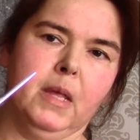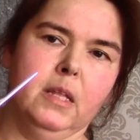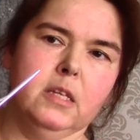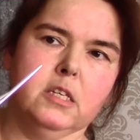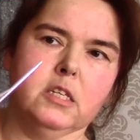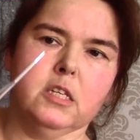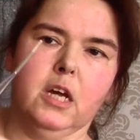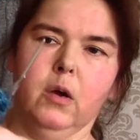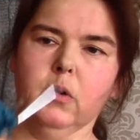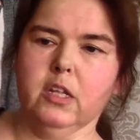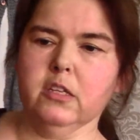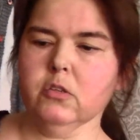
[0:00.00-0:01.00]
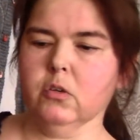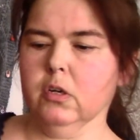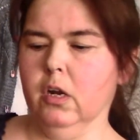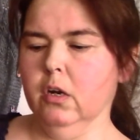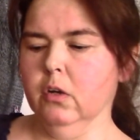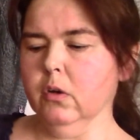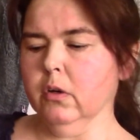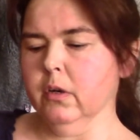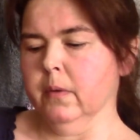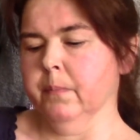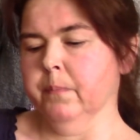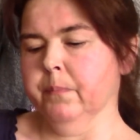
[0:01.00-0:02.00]
And this is how that's gonna
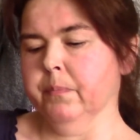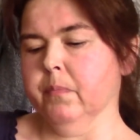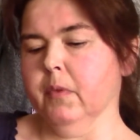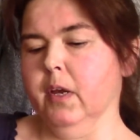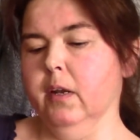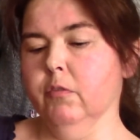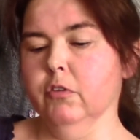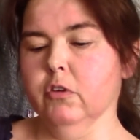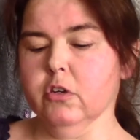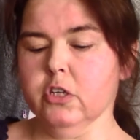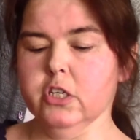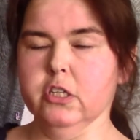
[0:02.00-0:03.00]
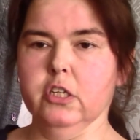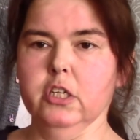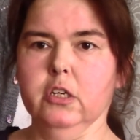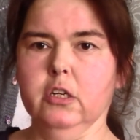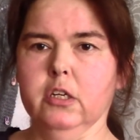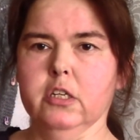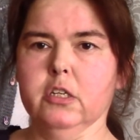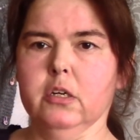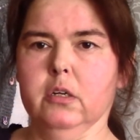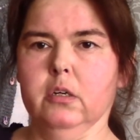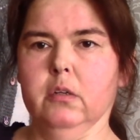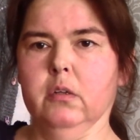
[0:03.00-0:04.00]
look. And of course the yarn is
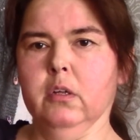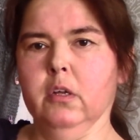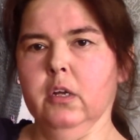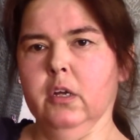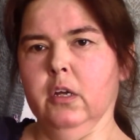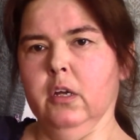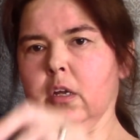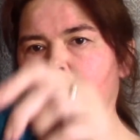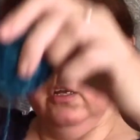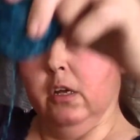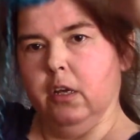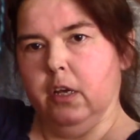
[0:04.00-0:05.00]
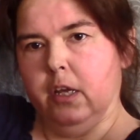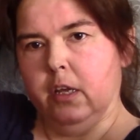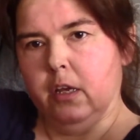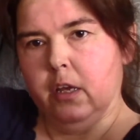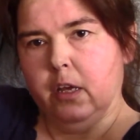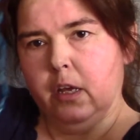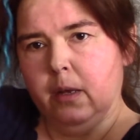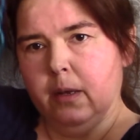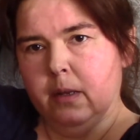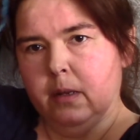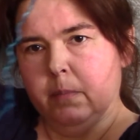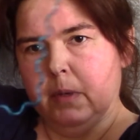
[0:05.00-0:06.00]
all kinky,
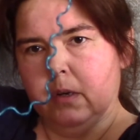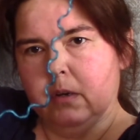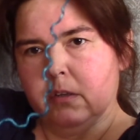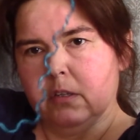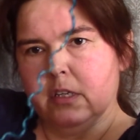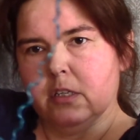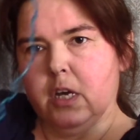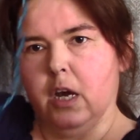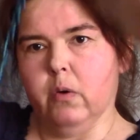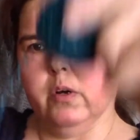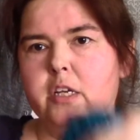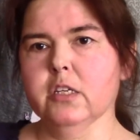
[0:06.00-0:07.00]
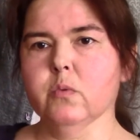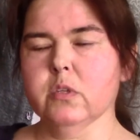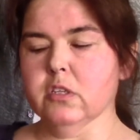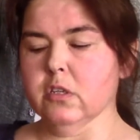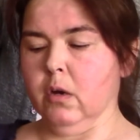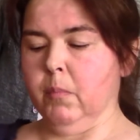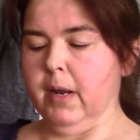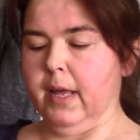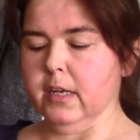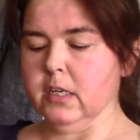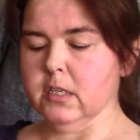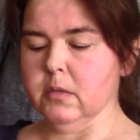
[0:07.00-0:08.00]
because that's how it is with sock
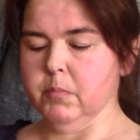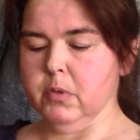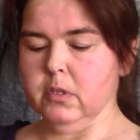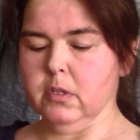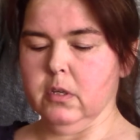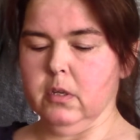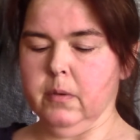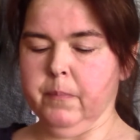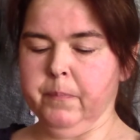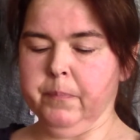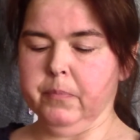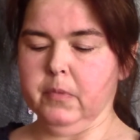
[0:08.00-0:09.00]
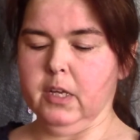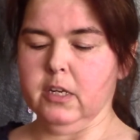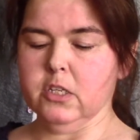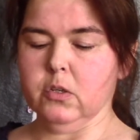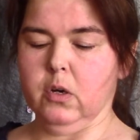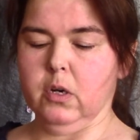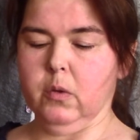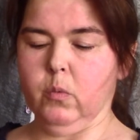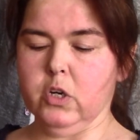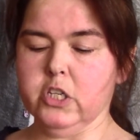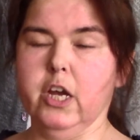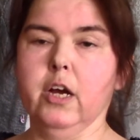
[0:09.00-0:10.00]
blanks, but that is gonna
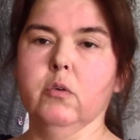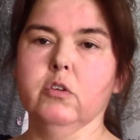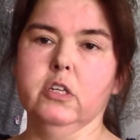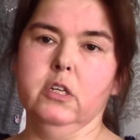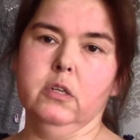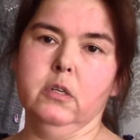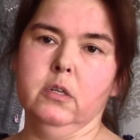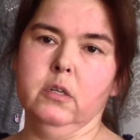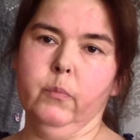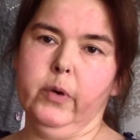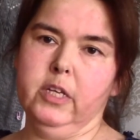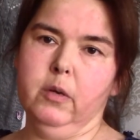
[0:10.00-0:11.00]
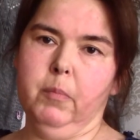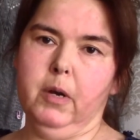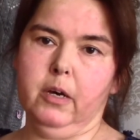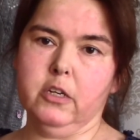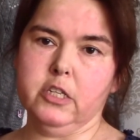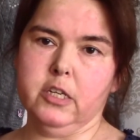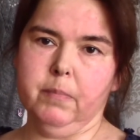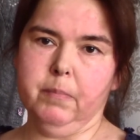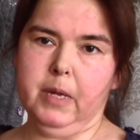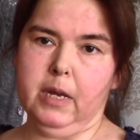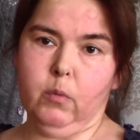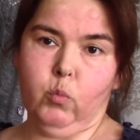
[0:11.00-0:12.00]
wash out in when you block
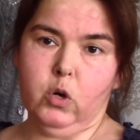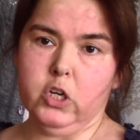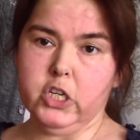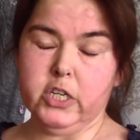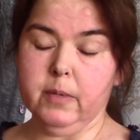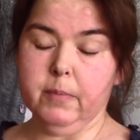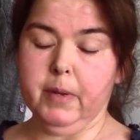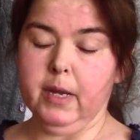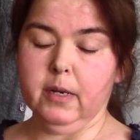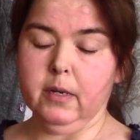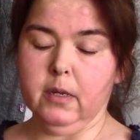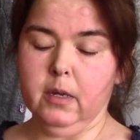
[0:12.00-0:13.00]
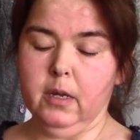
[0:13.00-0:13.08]
them and wash them, and